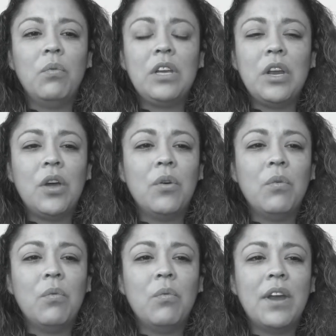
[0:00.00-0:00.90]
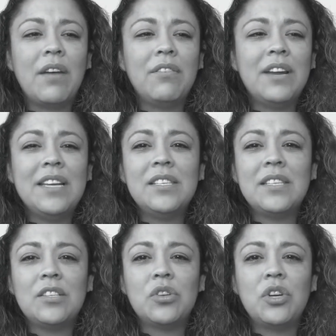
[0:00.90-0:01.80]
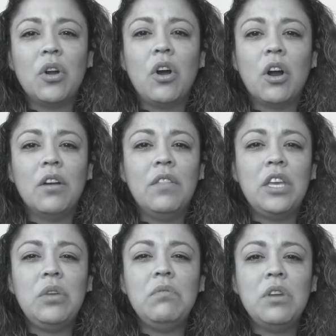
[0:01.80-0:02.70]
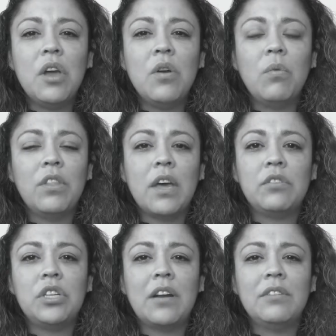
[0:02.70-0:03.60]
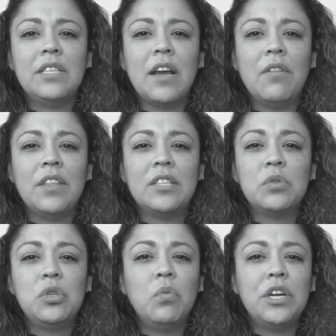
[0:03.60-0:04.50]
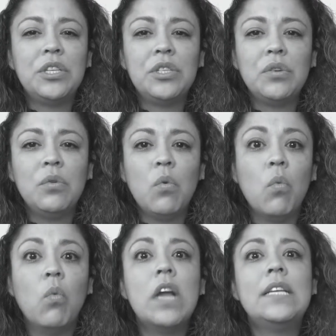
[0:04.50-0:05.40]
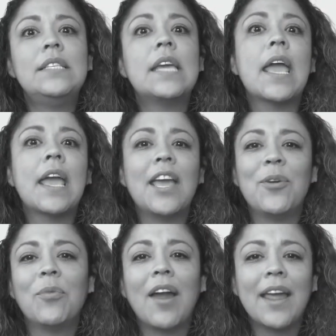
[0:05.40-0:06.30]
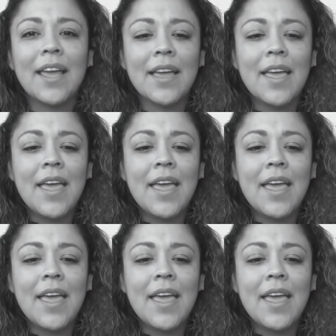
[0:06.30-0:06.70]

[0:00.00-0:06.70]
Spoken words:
whatever it is that's on your heart that without a shadow of a doubt that that's what you want to do one day, right?